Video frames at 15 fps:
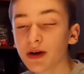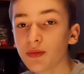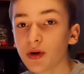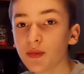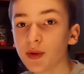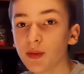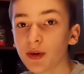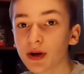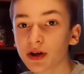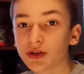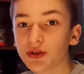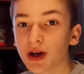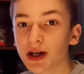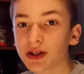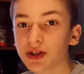what we want our
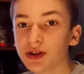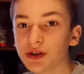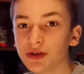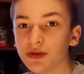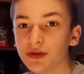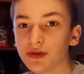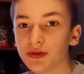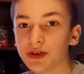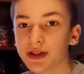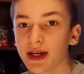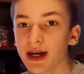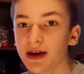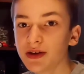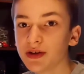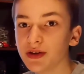traction control
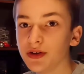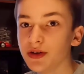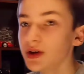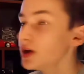set to,